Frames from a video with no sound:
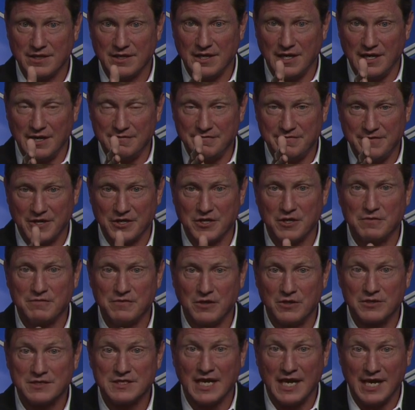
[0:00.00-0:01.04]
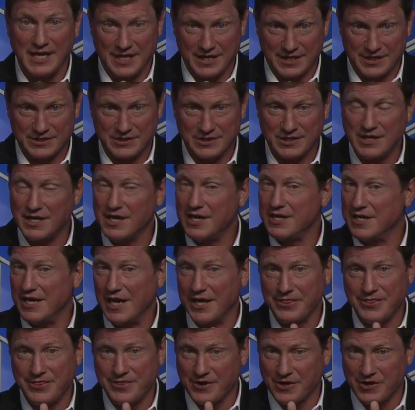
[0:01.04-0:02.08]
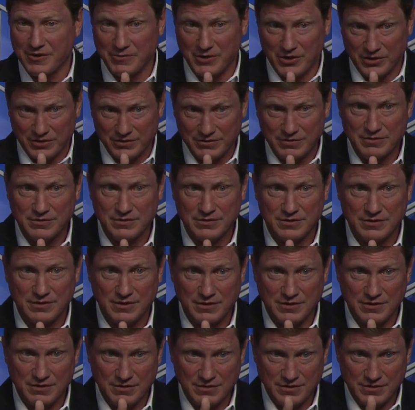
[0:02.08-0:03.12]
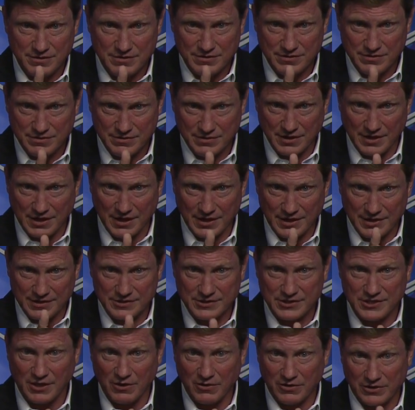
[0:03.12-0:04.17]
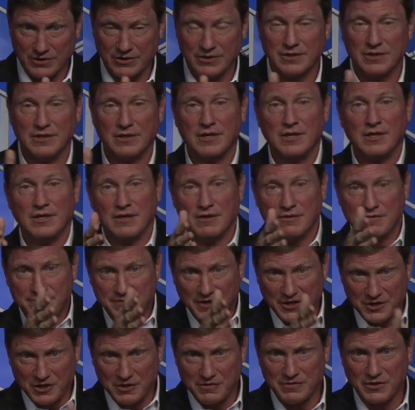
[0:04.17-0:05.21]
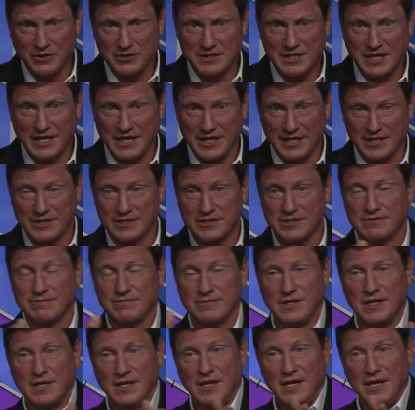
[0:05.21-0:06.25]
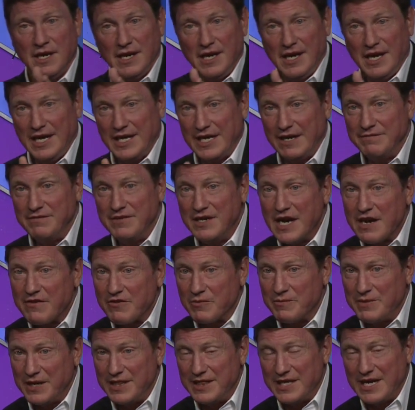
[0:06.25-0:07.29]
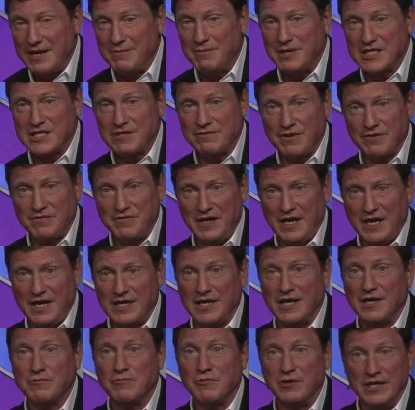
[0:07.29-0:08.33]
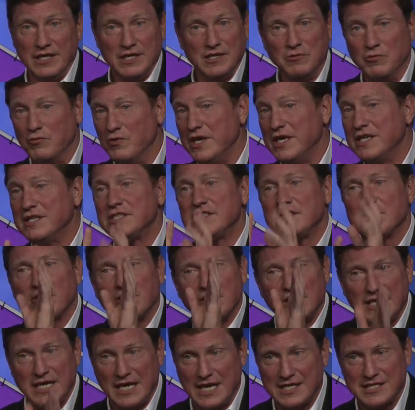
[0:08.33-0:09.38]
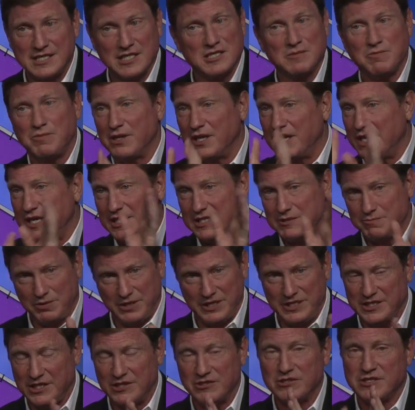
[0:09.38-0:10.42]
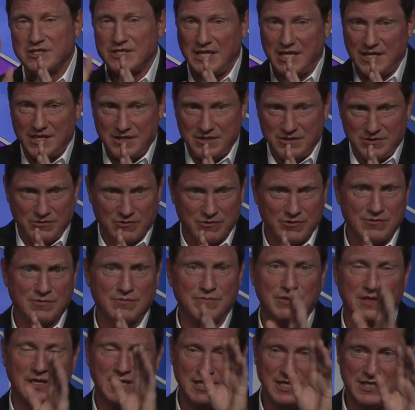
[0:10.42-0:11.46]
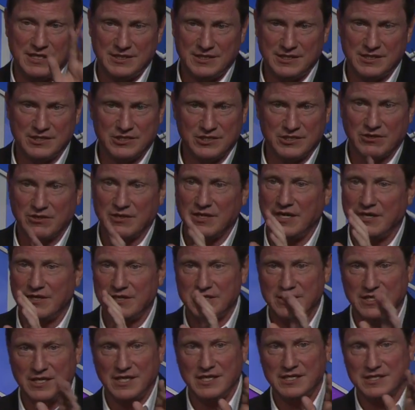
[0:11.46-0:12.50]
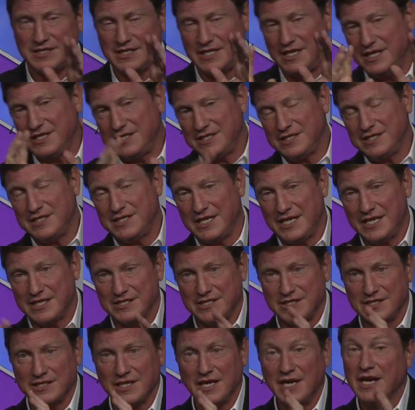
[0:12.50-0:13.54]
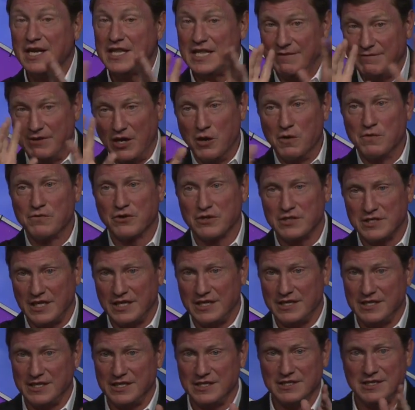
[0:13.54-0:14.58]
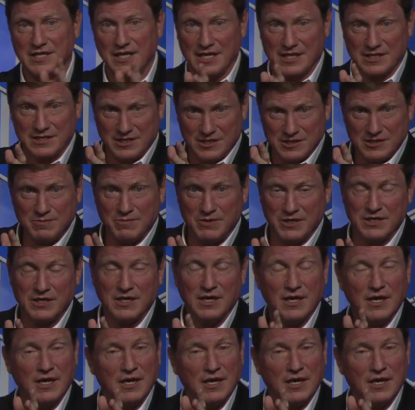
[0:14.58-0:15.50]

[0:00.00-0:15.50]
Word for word: on photovoltaics, not thermal uh, solar, photovoltaics. And I've never been that much of a fan on wind. Wind certainly has its place. Please understand the northern plains and certain areas of the United States and Texas. They've overdone it in Texas, but